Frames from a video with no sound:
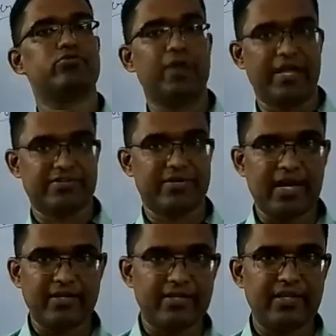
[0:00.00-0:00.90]
to
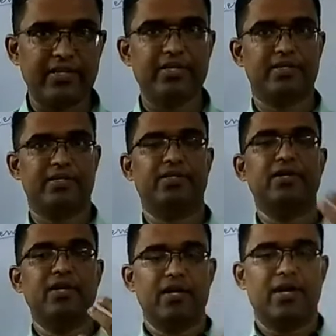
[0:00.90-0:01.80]
extract
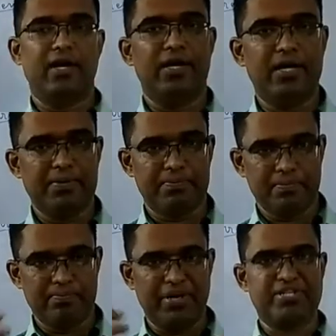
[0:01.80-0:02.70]

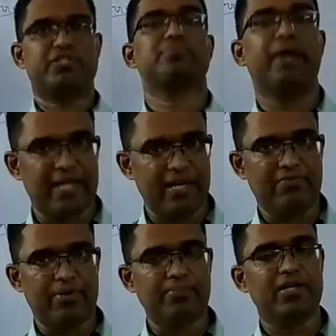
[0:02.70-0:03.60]
the precious metal
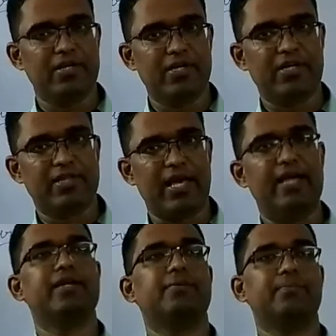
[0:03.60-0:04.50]
from the earth and